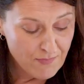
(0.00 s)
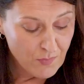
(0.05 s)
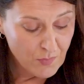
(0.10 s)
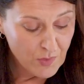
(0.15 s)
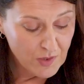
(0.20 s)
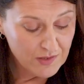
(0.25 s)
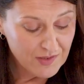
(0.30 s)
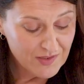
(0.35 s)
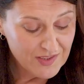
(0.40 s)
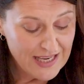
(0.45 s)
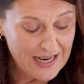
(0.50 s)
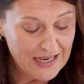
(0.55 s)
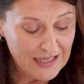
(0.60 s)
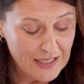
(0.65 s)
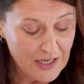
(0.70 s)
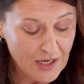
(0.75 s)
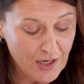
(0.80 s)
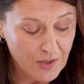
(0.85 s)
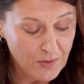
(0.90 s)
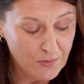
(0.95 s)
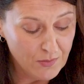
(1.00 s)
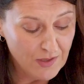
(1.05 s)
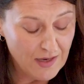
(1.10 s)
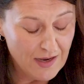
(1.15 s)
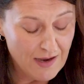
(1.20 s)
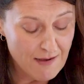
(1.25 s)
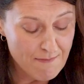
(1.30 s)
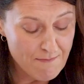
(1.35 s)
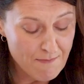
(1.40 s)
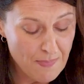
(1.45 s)
will tell you
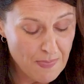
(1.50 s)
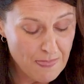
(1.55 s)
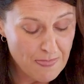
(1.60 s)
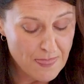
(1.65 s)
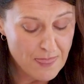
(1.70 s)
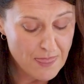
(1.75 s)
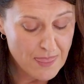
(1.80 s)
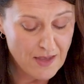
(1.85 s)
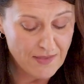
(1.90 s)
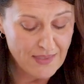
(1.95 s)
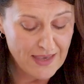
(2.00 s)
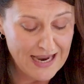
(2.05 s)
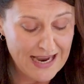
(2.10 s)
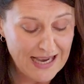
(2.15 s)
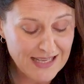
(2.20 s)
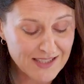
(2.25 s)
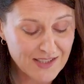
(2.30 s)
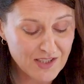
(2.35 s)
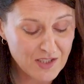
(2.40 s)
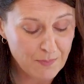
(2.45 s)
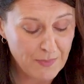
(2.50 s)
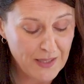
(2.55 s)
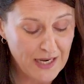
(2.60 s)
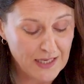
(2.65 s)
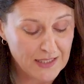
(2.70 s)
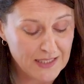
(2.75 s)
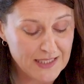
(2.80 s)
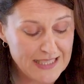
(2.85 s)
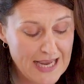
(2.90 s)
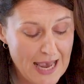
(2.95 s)
that there has to be
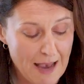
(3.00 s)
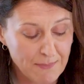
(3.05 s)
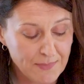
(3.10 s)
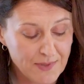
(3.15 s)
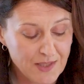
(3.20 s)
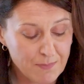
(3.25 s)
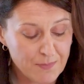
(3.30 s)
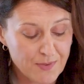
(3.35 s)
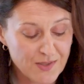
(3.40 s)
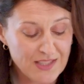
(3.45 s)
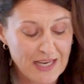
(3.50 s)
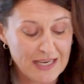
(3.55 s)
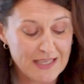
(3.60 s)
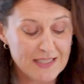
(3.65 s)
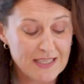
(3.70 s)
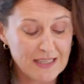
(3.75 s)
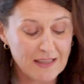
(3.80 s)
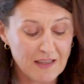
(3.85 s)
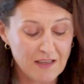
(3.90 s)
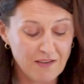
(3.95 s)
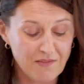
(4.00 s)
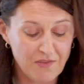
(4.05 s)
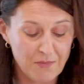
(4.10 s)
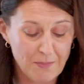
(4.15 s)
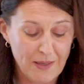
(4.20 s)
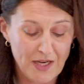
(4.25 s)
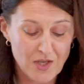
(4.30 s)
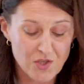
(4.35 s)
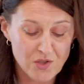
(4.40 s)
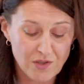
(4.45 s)
an attempt at presenting the
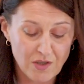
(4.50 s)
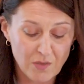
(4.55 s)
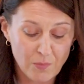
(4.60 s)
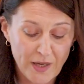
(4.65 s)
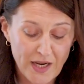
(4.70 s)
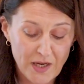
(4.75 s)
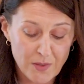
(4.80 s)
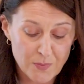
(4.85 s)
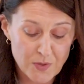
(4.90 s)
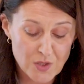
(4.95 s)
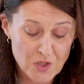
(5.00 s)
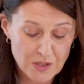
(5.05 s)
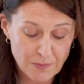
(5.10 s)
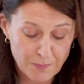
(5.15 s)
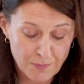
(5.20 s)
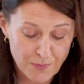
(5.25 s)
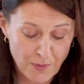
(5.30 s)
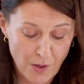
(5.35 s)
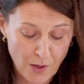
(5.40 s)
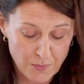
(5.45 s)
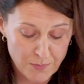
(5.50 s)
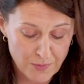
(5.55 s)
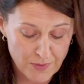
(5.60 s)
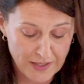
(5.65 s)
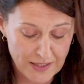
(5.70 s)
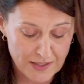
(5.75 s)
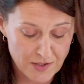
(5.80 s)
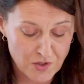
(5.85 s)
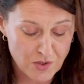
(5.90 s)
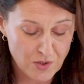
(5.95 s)
information in a way which is
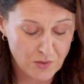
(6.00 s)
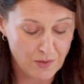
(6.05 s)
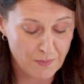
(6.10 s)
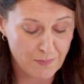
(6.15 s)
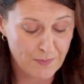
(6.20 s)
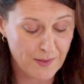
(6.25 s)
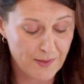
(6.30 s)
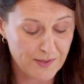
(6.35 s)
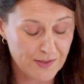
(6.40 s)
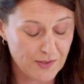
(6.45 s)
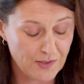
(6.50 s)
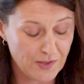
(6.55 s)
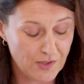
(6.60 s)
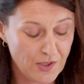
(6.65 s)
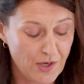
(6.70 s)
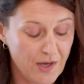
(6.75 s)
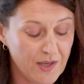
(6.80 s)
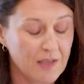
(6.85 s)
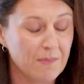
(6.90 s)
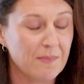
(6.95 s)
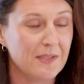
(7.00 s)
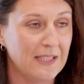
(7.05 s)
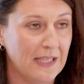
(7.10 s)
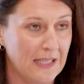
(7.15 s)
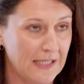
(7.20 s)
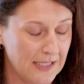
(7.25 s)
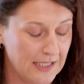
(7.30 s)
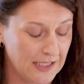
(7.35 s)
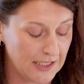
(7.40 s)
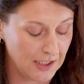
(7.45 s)
appropriate to the person's
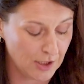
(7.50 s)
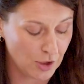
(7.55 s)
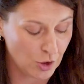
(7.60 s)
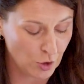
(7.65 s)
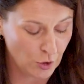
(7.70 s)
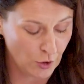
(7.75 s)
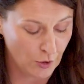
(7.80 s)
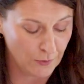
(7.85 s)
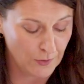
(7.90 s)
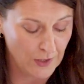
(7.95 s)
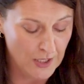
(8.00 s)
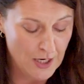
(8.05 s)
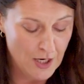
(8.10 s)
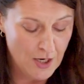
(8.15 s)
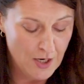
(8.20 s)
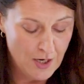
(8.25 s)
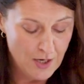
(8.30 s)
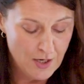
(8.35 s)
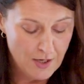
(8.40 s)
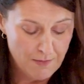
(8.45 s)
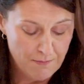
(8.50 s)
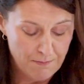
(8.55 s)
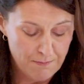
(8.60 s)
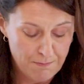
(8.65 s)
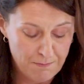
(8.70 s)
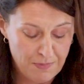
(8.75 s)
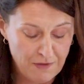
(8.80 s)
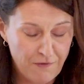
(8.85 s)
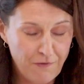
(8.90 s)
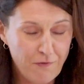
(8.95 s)
circumstances. So
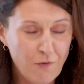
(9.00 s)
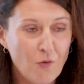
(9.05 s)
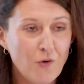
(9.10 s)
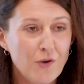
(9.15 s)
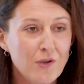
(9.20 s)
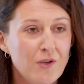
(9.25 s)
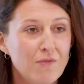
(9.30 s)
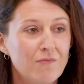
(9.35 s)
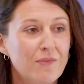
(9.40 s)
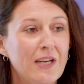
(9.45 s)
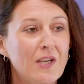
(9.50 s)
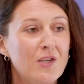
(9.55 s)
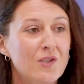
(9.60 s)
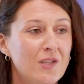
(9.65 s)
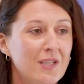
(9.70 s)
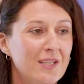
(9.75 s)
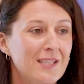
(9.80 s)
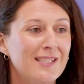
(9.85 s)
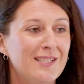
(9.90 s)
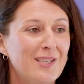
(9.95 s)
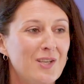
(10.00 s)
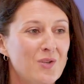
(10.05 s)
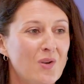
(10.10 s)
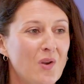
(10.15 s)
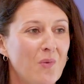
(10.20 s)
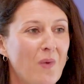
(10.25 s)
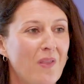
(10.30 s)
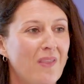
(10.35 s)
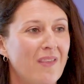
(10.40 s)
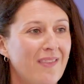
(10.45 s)
before you reach the
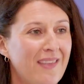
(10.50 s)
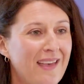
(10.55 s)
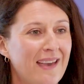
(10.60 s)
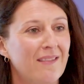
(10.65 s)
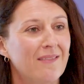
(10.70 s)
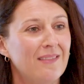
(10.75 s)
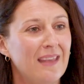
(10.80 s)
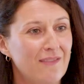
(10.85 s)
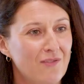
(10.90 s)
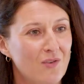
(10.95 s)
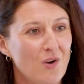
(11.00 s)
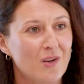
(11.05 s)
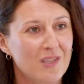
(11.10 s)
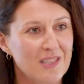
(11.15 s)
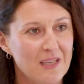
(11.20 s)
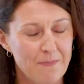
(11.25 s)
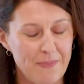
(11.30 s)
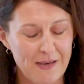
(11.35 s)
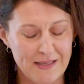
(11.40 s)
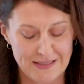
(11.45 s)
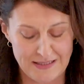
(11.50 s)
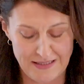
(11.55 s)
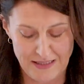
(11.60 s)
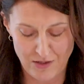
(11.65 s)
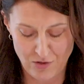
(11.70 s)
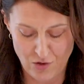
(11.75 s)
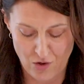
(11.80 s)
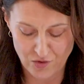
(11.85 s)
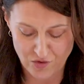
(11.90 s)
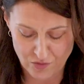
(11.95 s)
decision whether they've got capacity
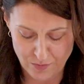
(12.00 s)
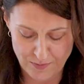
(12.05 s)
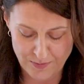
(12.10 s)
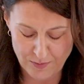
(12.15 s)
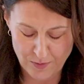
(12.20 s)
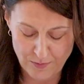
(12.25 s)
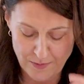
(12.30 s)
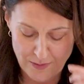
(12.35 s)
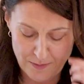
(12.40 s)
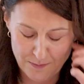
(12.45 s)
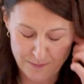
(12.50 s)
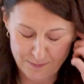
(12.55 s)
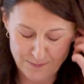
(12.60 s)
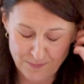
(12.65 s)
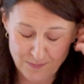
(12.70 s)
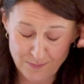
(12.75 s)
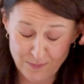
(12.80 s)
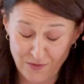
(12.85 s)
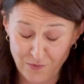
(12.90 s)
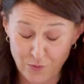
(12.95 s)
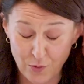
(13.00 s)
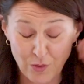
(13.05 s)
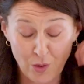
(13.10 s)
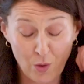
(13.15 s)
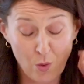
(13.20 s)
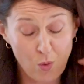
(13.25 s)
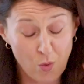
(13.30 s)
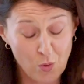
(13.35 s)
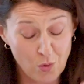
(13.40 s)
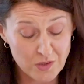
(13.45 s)
or not, or before the
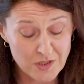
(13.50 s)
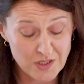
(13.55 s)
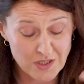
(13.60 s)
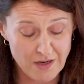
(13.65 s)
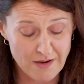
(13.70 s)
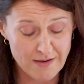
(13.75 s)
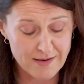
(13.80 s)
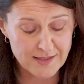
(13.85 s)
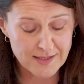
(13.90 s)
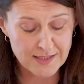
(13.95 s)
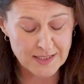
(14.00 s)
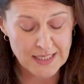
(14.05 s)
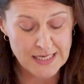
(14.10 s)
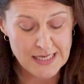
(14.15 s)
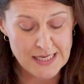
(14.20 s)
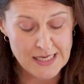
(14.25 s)
court does,